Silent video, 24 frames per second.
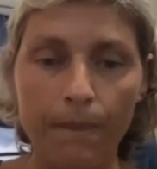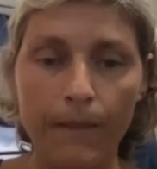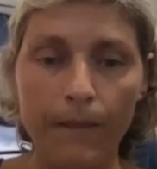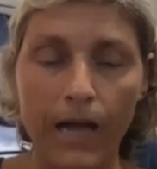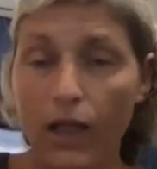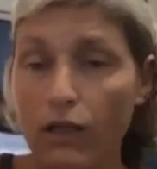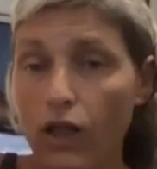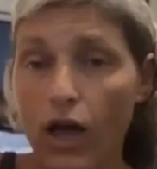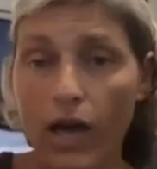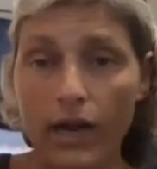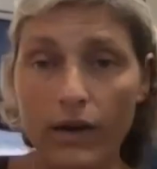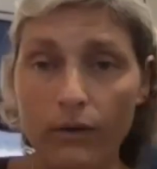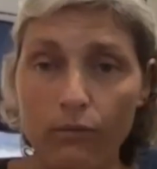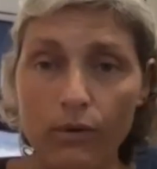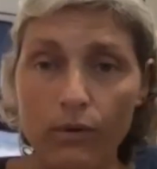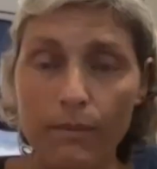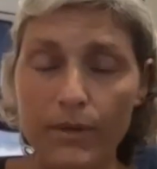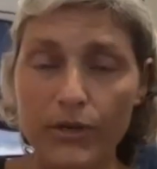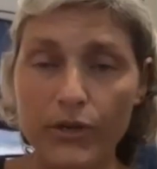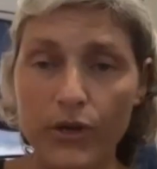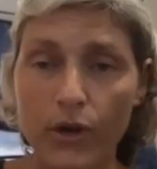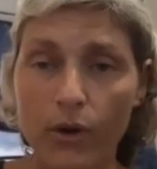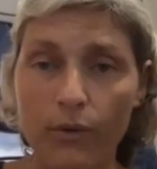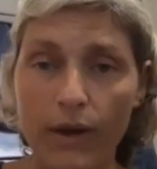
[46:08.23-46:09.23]
a lot of
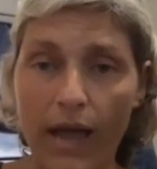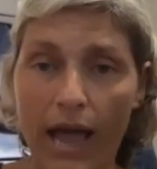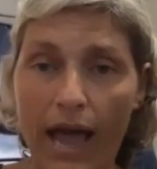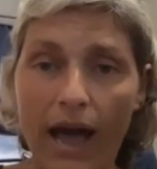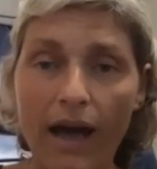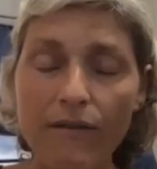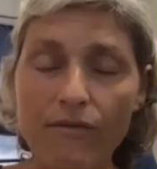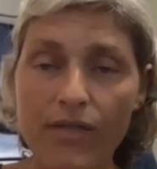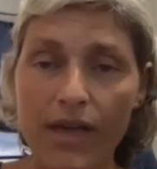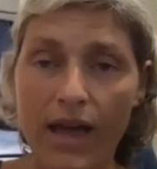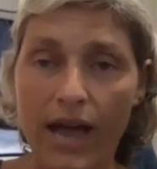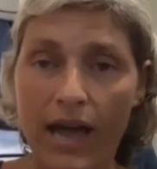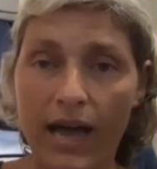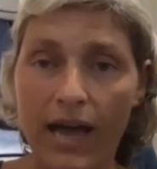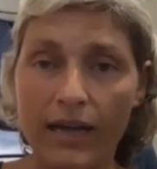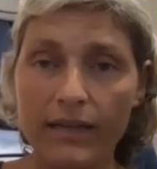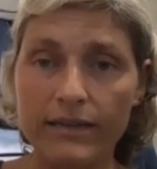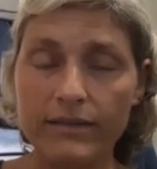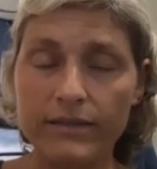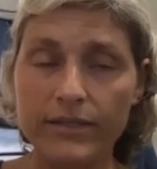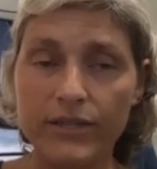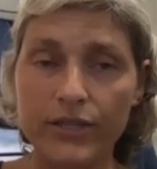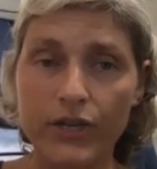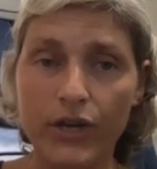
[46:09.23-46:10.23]
women don't have that,
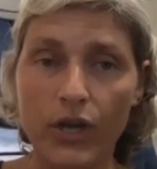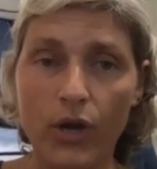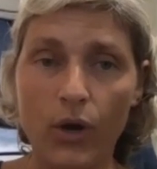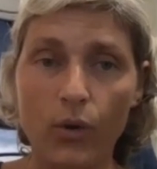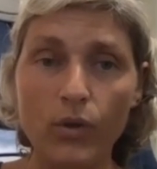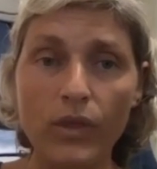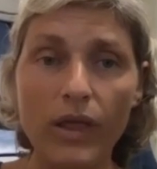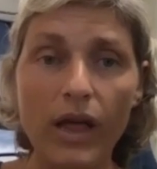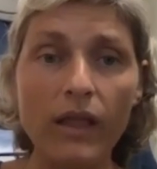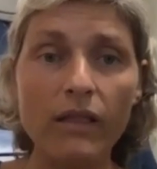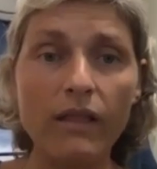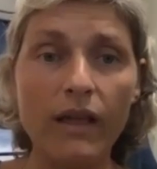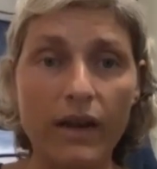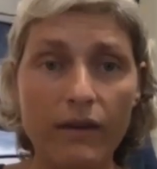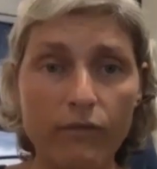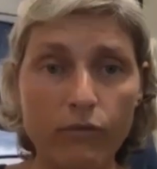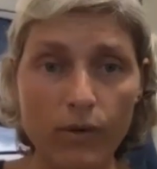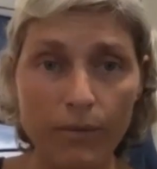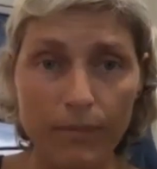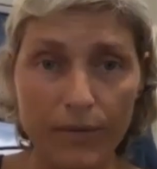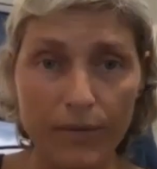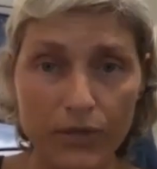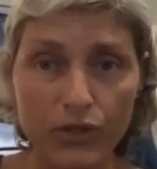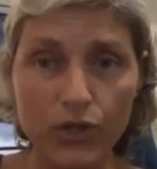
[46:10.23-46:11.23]
you know, a lot of
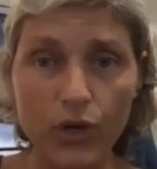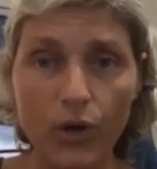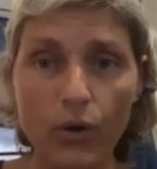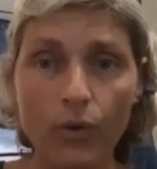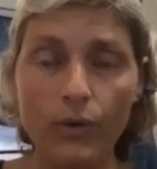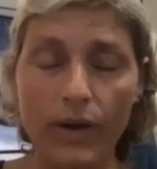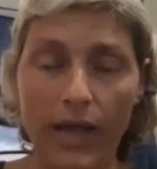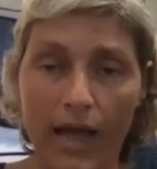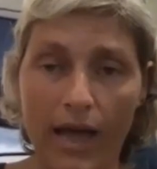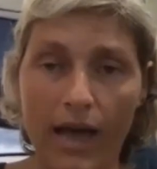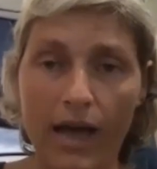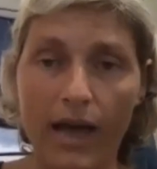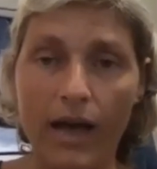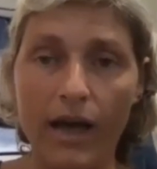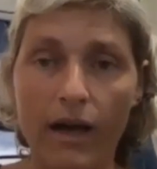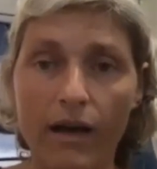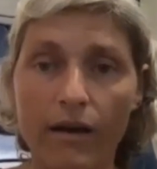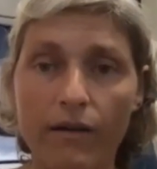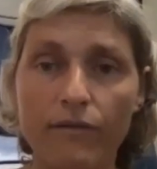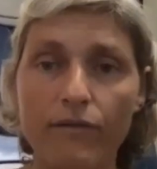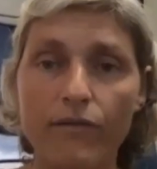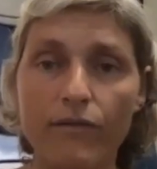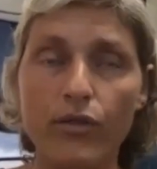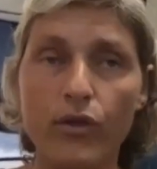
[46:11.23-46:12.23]
women don't
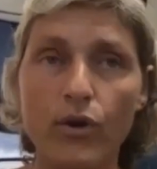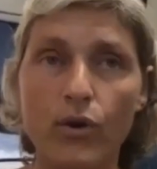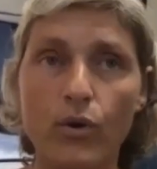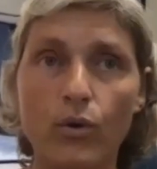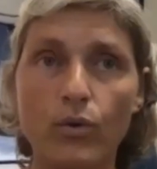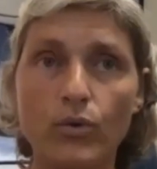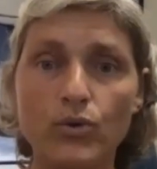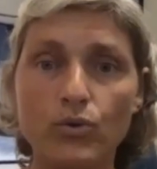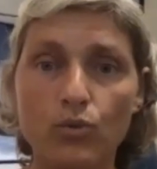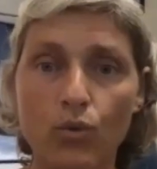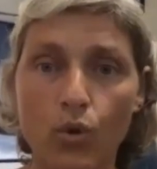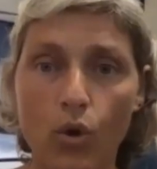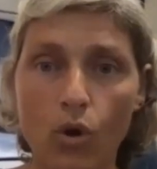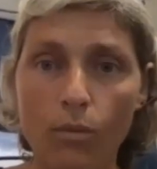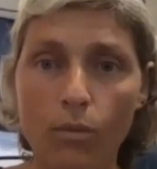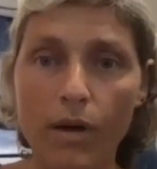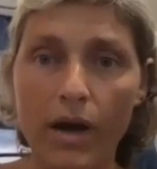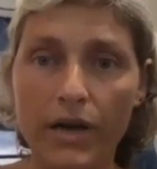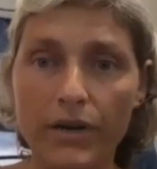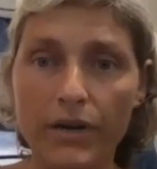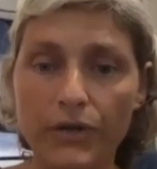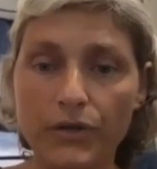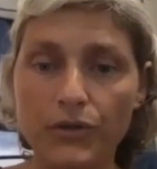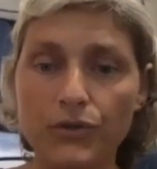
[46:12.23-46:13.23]
have those role
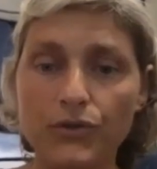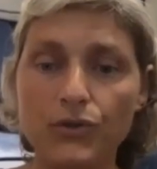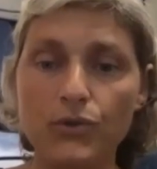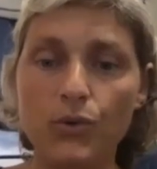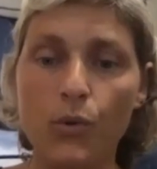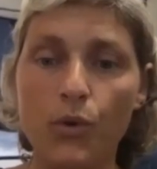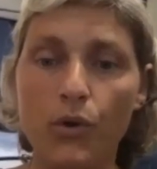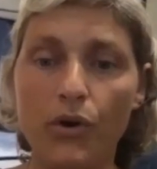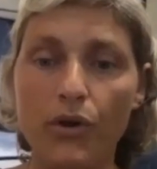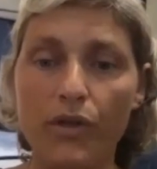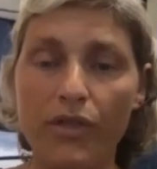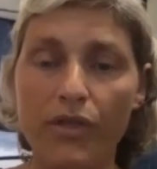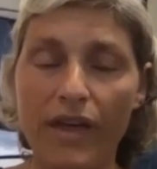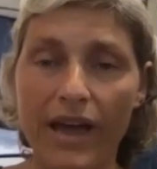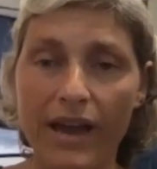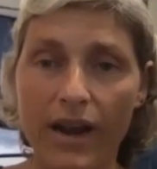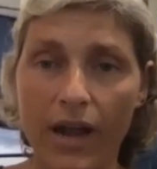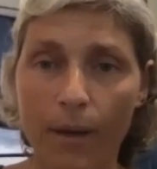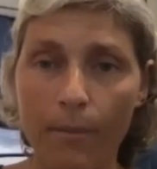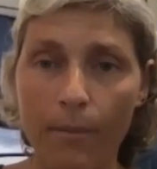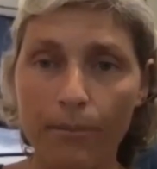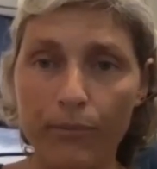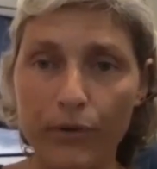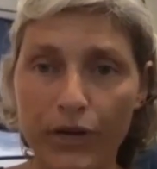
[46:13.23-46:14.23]
models or that
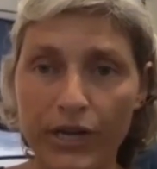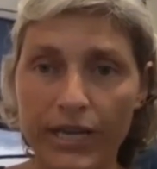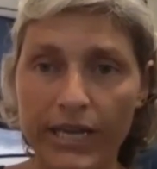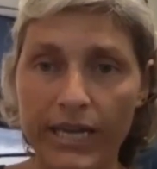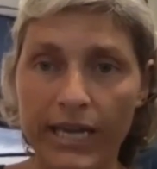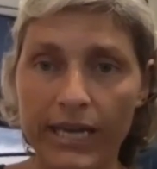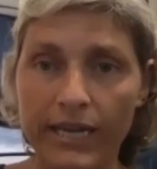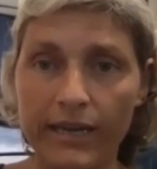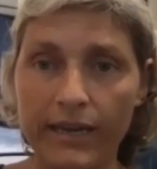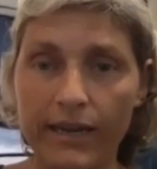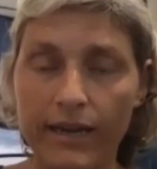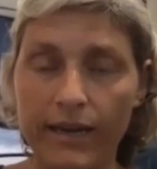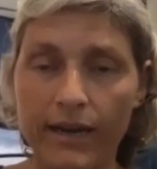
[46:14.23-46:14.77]
upbringing.